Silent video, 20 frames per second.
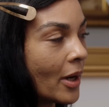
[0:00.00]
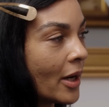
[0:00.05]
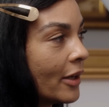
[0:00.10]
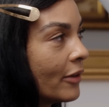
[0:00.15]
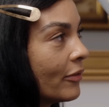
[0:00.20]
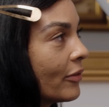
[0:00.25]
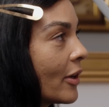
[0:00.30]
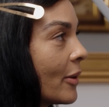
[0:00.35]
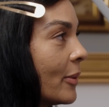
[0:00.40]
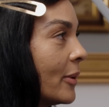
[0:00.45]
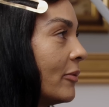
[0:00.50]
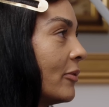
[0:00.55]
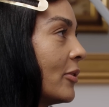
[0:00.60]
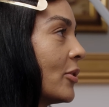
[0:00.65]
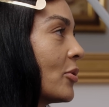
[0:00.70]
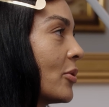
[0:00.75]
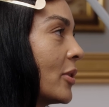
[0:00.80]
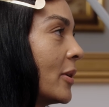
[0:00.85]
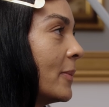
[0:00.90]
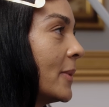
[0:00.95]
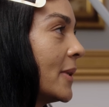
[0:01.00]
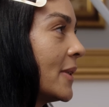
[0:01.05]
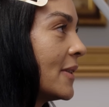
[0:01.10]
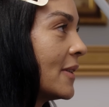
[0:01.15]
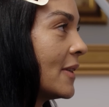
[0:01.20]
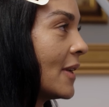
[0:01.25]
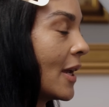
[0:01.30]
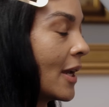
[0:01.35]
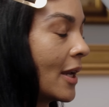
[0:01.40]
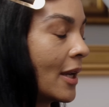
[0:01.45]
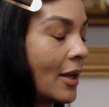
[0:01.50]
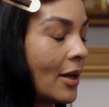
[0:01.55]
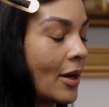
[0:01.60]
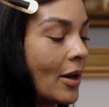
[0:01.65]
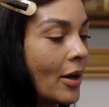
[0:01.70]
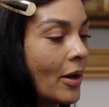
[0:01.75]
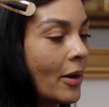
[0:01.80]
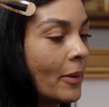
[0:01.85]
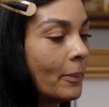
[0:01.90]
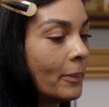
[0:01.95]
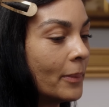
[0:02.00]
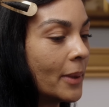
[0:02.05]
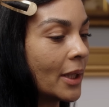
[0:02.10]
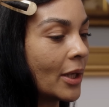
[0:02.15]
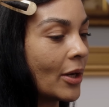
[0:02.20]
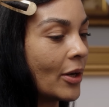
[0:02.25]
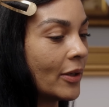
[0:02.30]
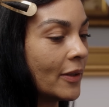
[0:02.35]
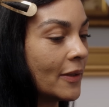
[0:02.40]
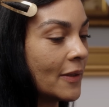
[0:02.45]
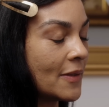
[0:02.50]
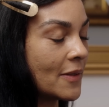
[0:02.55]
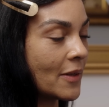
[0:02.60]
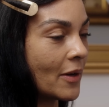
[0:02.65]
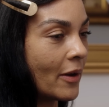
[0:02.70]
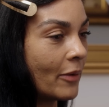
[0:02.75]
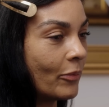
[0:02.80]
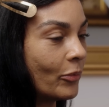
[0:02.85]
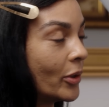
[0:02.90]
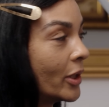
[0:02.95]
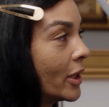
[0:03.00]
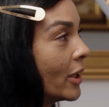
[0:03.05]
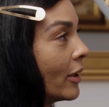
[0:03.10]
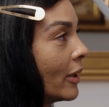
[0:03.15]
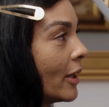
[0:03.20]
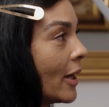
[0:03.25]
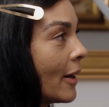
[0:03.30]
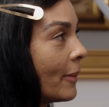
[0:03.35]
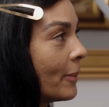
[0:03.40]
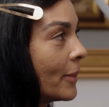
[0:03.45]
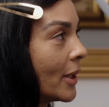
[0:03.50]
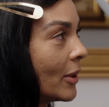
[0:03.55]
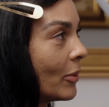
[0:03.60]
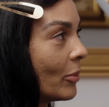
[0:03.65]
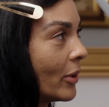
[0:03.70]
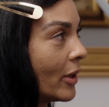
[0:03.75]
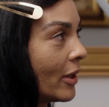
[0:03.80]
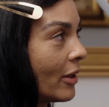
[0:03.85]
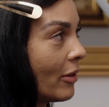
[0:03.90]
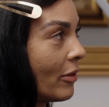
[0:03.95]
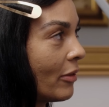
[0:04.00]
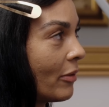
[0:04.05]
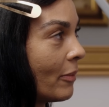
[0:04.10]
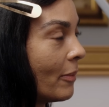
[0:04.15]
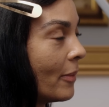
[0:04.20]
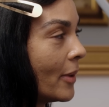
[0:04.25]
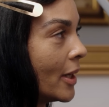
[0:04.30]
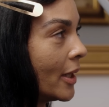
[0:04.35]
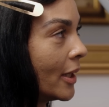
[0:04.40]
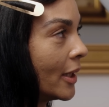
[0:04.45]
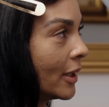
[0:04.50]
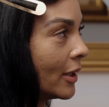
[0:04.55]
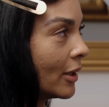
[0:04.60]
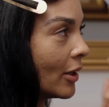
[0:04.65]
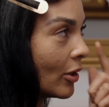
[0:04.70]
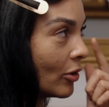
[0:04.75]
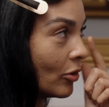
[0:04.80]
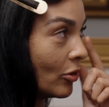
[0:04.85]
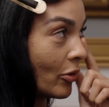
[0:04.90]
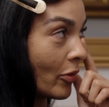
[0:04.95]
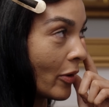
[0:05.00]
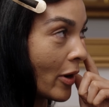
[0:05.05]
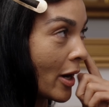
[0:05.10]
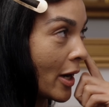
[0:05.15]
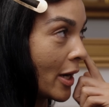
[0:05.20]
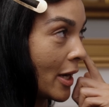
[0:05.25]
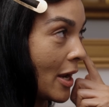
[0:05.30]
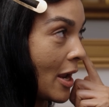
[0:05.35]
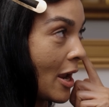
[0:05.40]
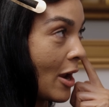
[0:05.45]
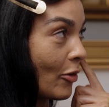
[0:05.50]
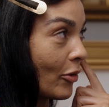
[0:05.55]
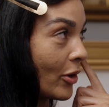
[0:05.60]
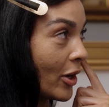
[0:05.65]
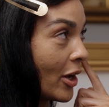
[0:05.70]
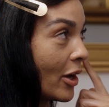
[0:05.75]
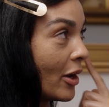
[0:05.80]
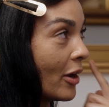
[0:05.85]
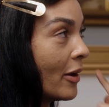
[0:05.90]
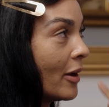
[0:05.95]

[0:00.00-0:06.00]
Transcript: I've come in for treatment today because I'm really unhappy with my under eye area.